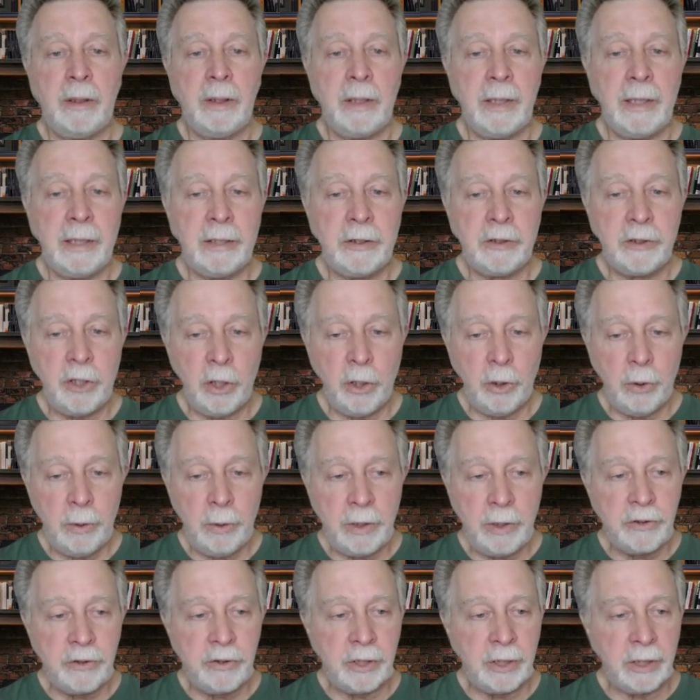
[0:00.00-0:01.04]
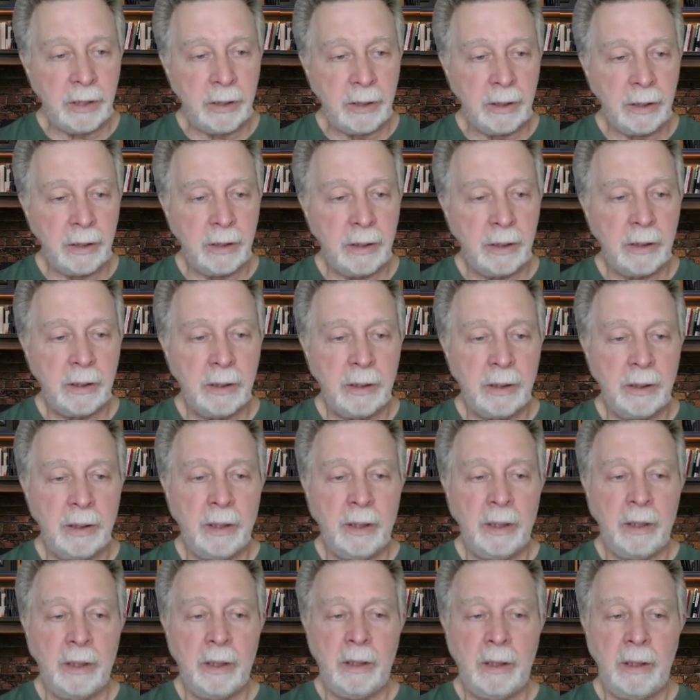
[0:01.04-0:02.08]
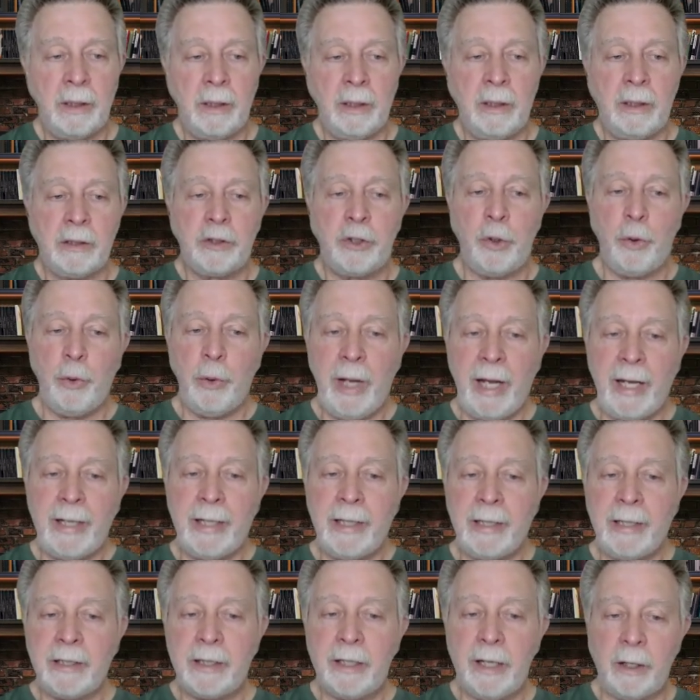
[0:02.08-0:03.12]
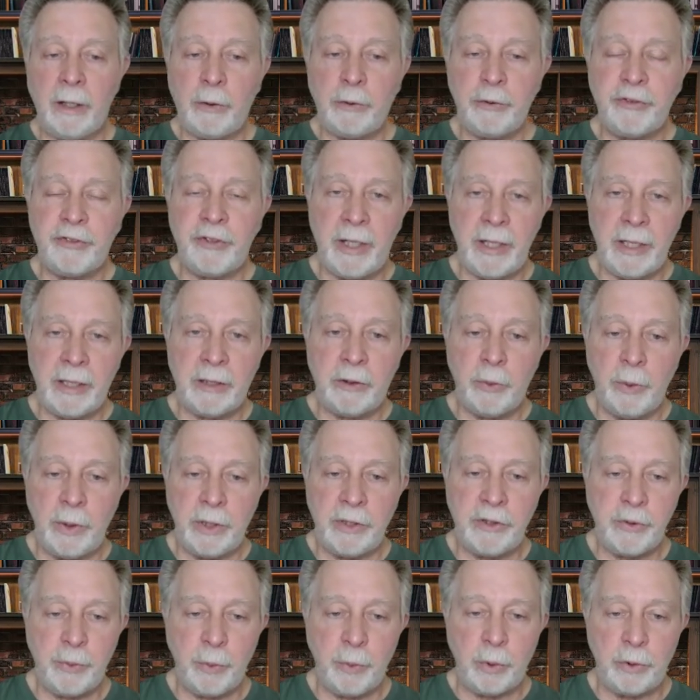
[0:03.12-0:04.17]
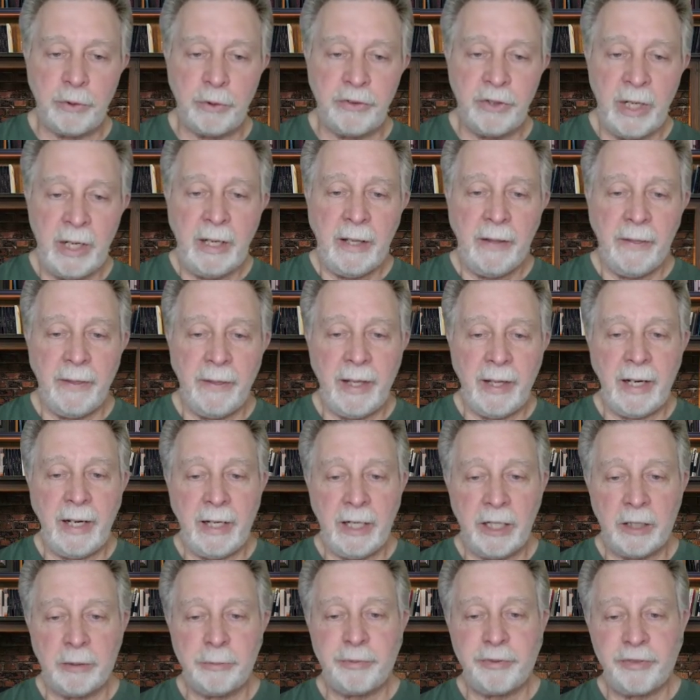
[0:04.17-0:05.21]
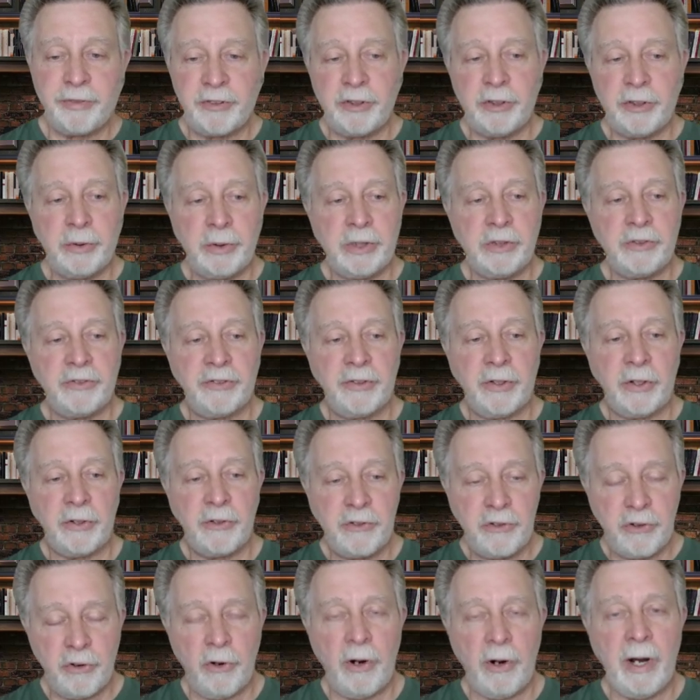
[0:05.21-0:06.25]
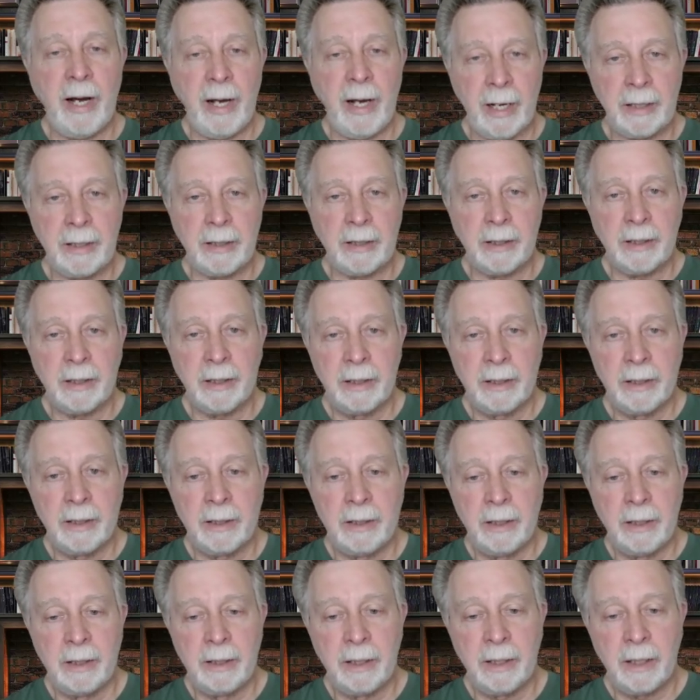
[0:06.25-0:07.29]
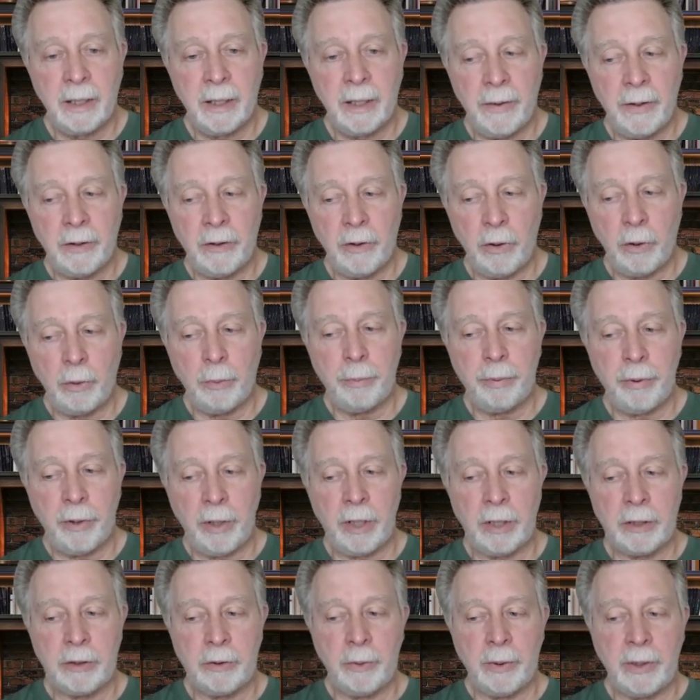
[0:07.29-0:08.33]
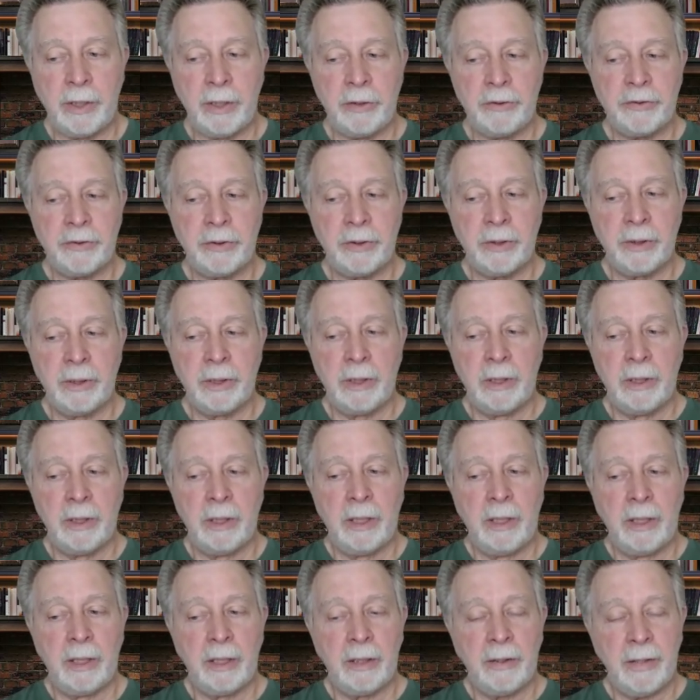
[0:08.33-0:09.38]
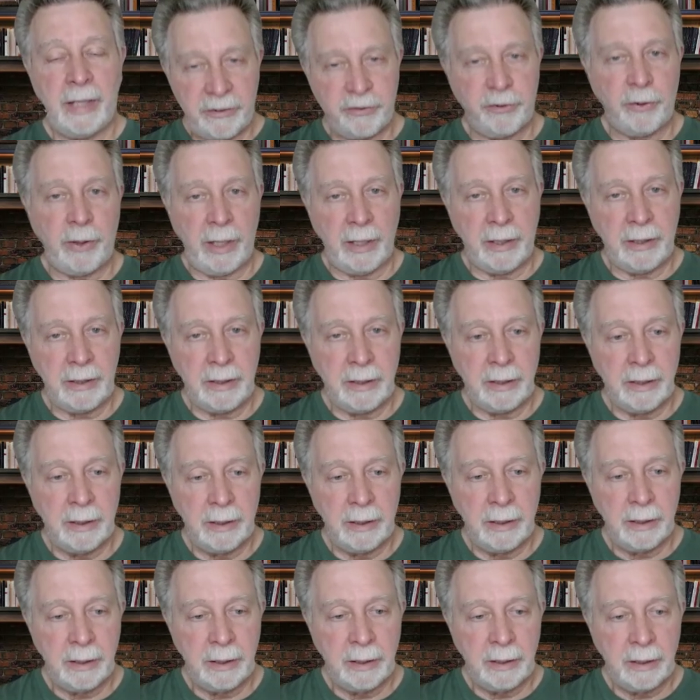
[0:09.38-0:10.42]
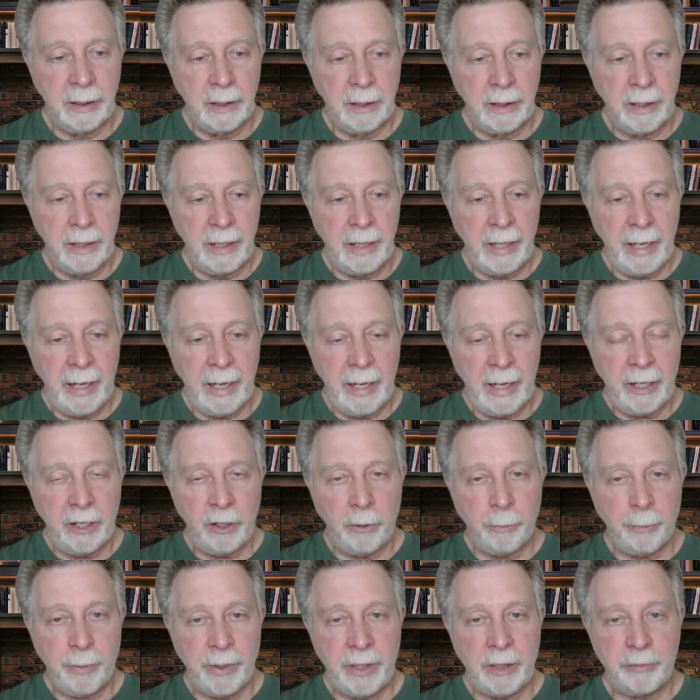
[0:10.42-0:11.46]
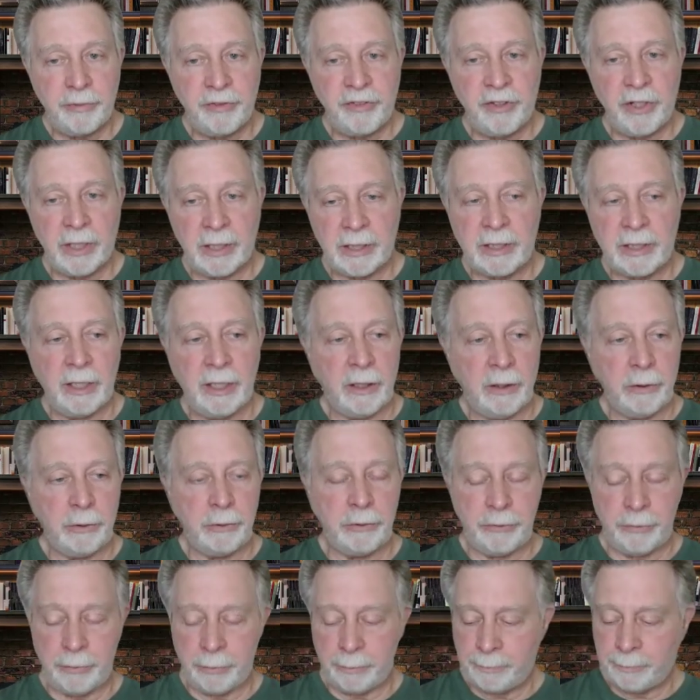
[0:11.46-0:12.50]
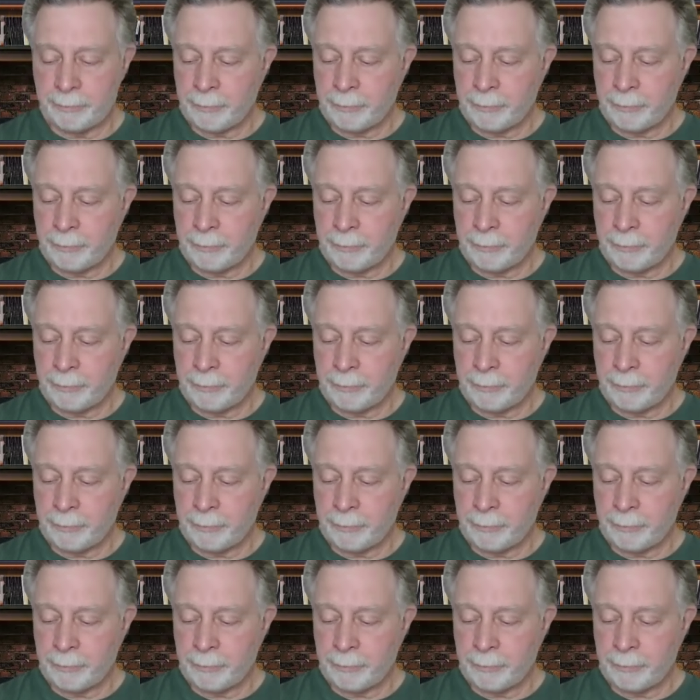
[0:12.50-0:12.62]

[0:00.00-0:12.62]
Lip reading: Encouraging. Creating goal-setting rituals that help students track their own progress. That's right. Help them set goals.